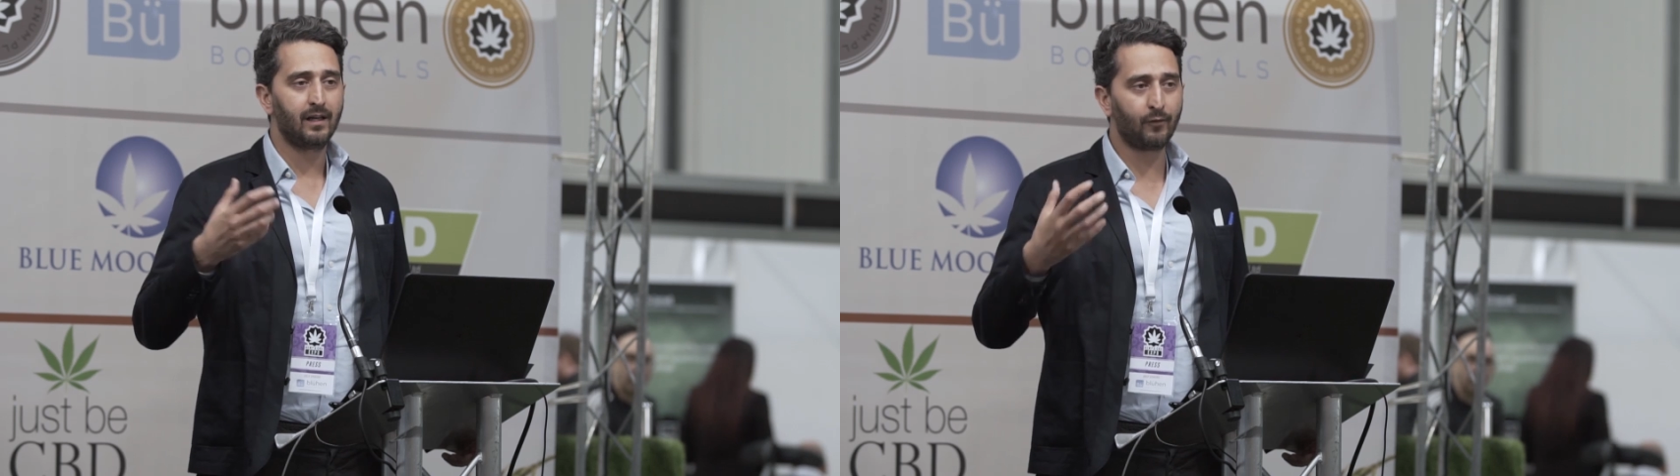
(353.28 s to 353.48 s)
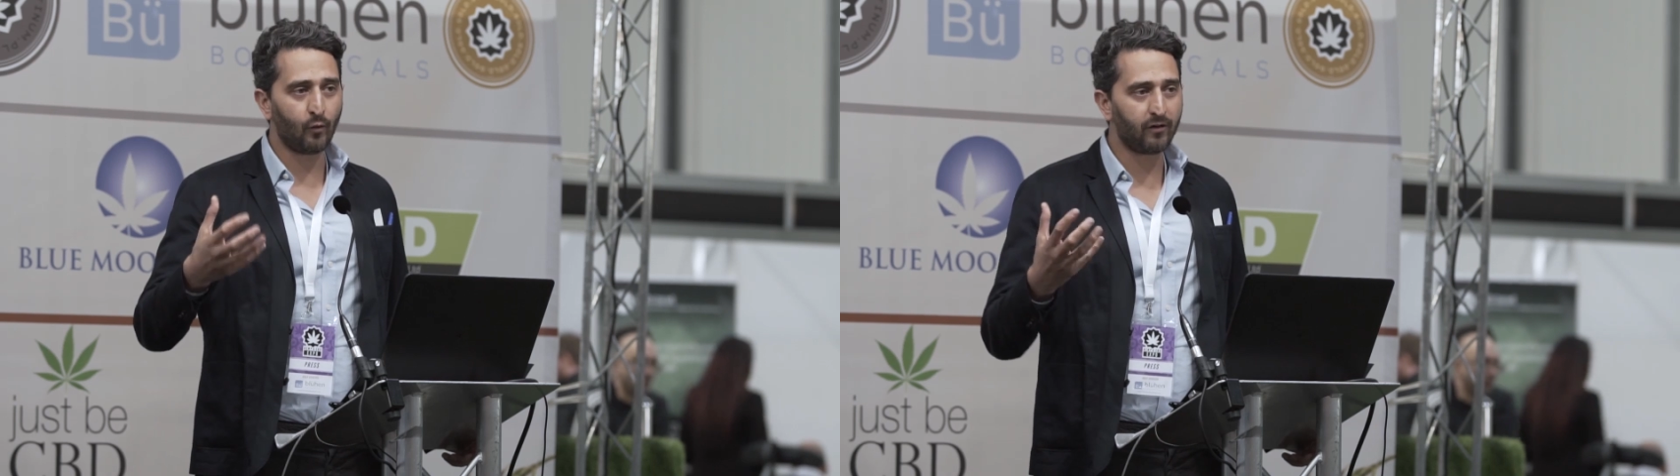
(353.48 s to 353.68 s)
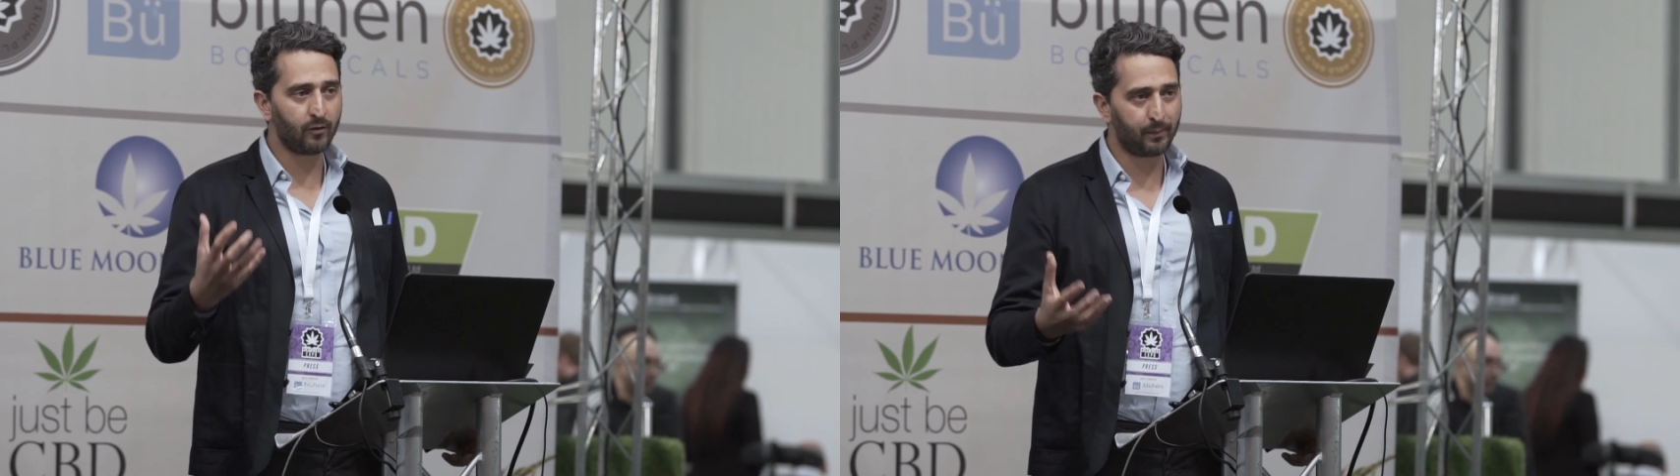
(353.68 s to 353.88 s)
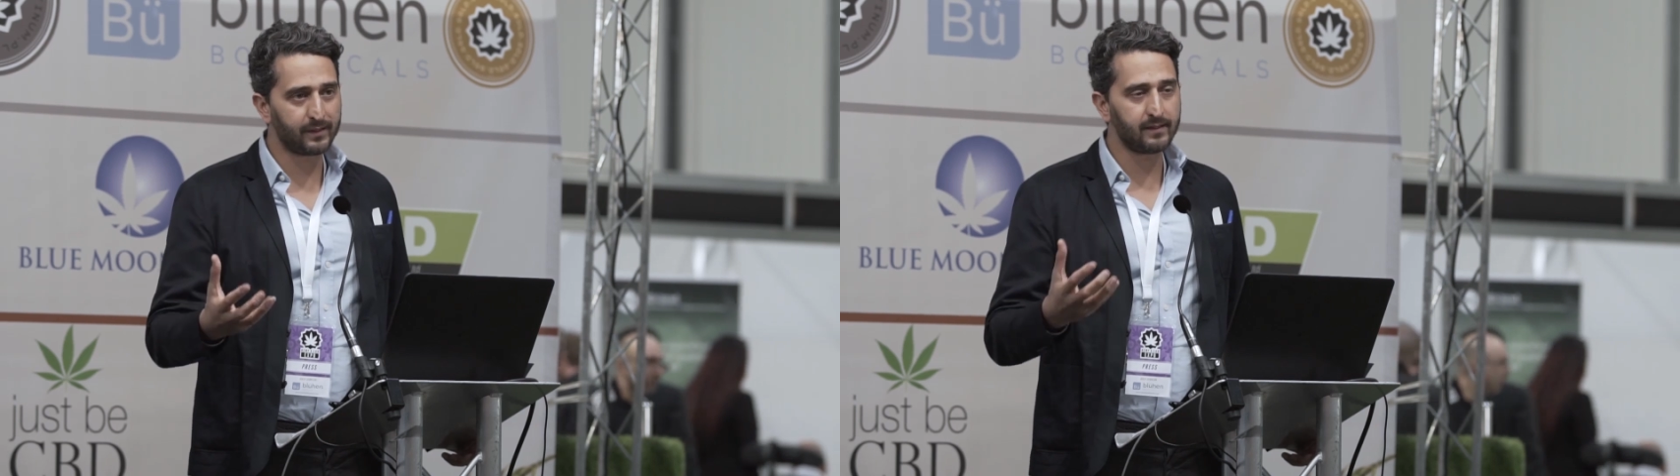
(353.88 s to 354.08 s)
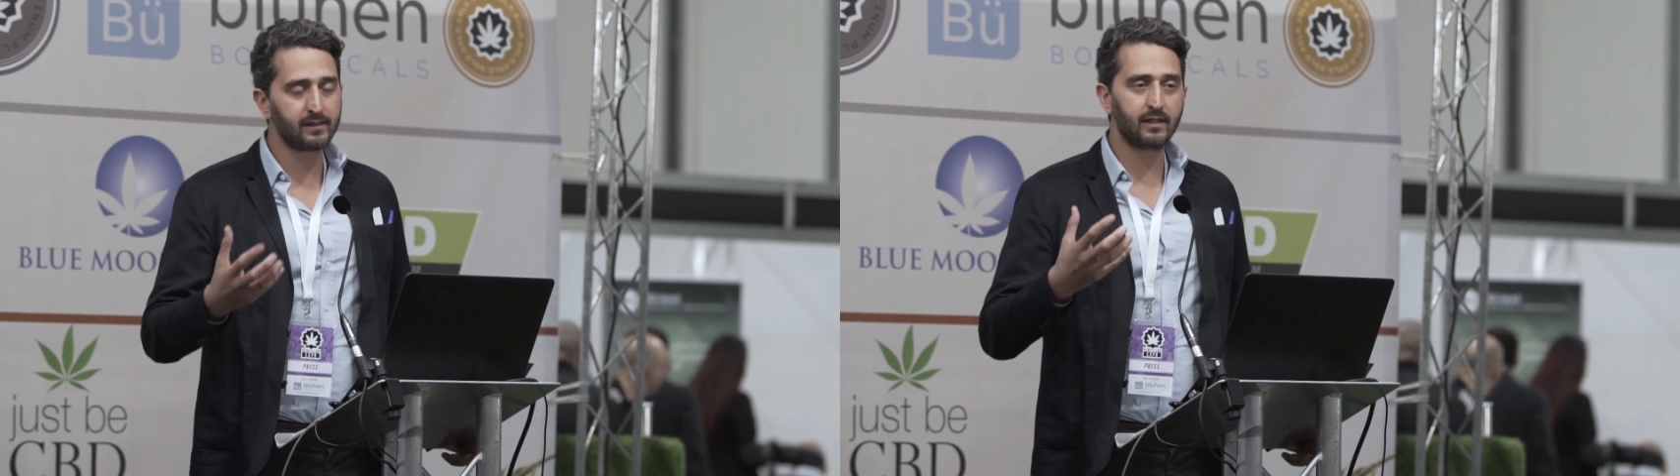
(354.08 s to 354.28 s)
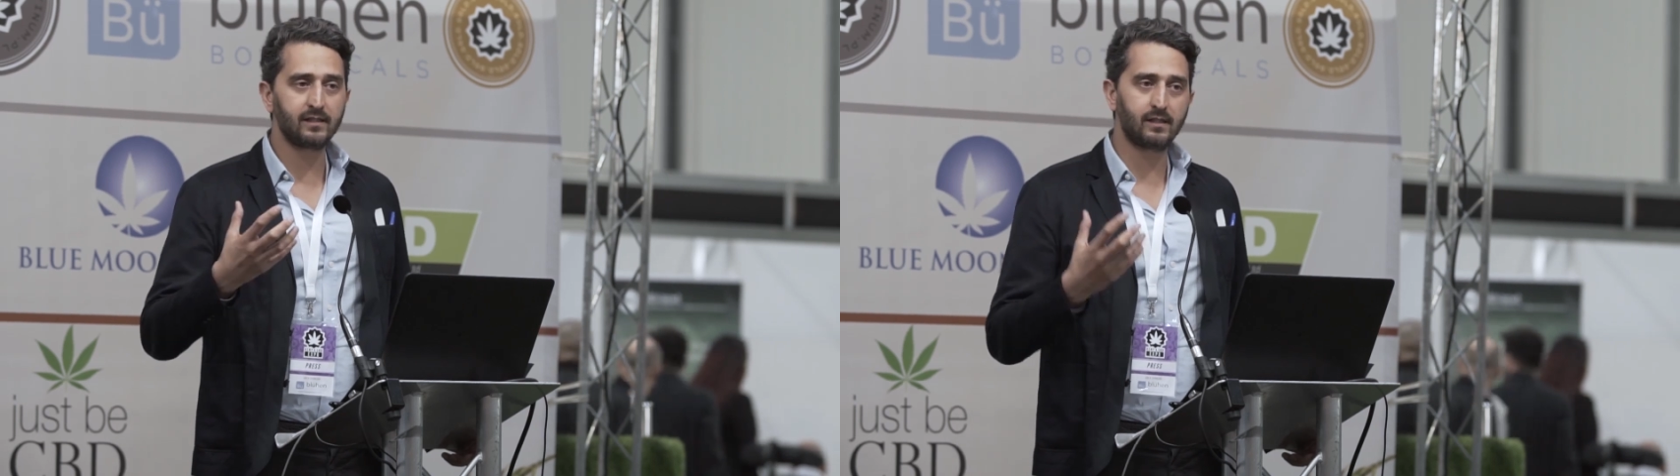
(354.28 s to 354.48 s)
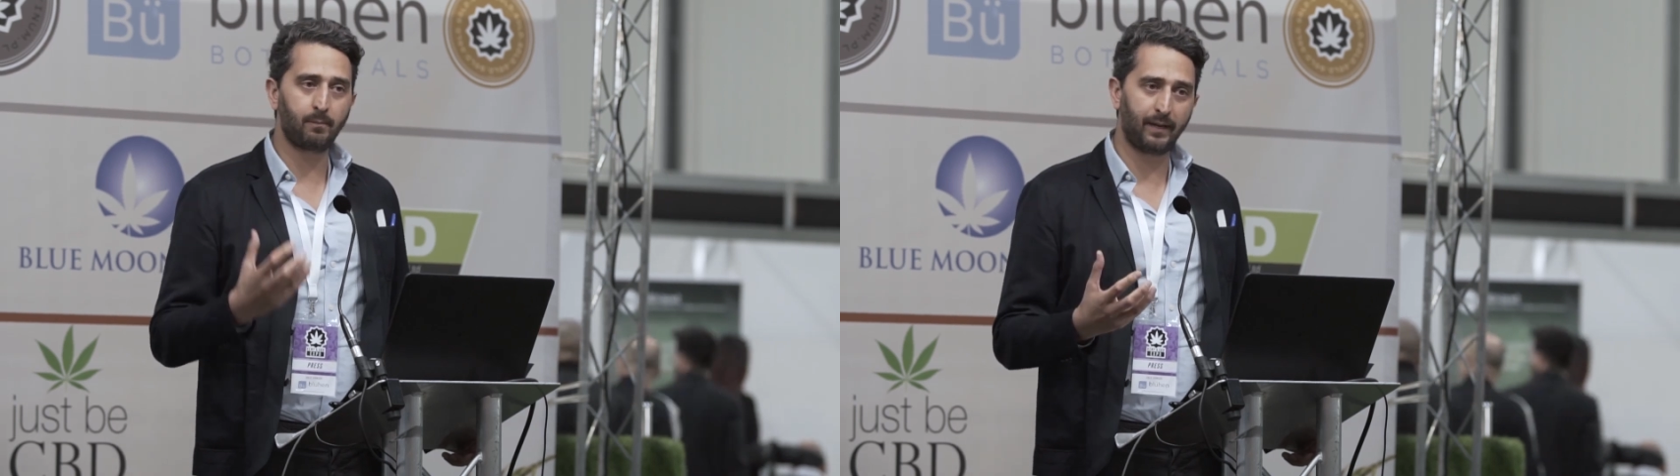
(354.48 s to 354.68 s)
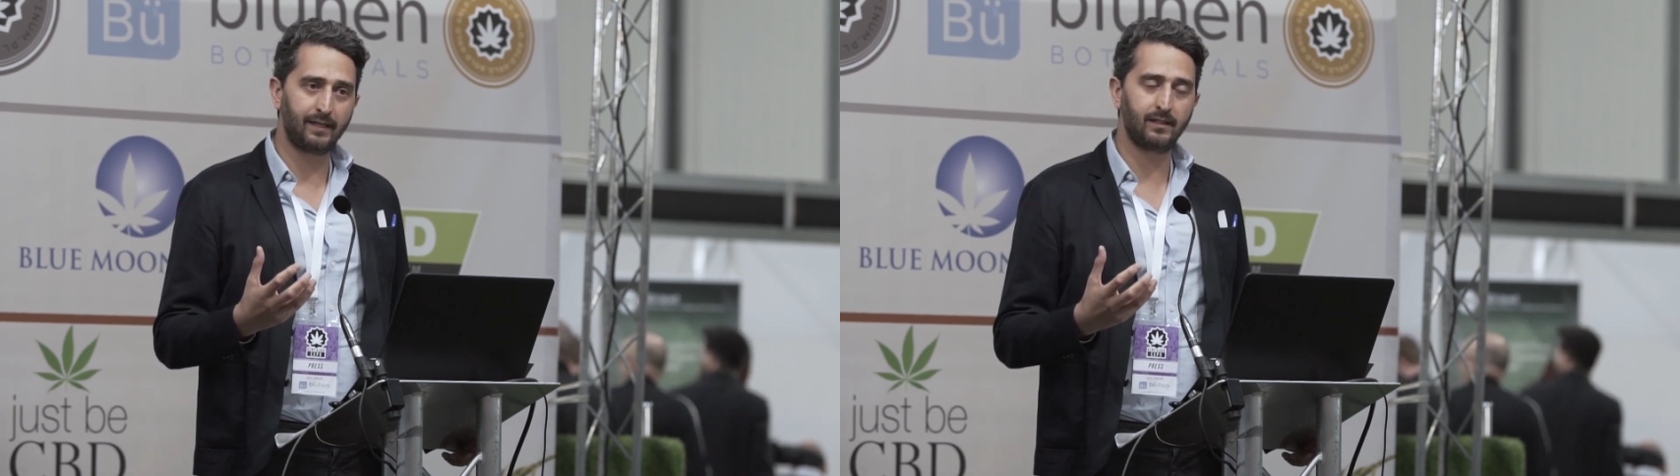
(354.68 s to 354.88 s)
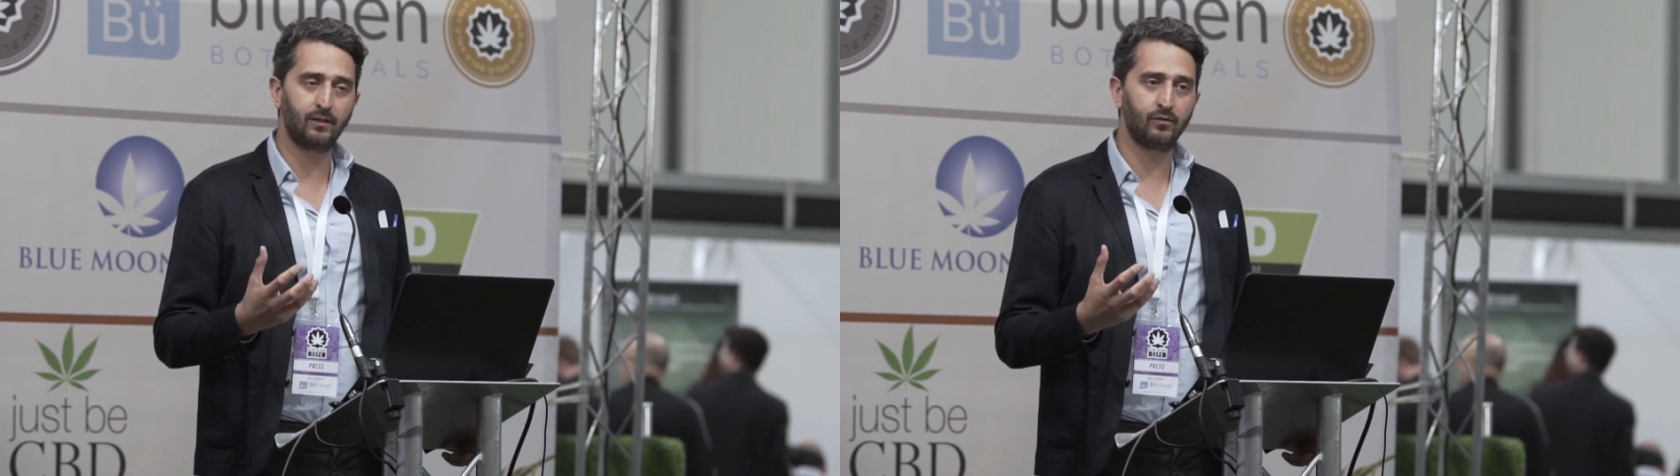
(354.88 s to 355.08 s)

If you are a business that is depending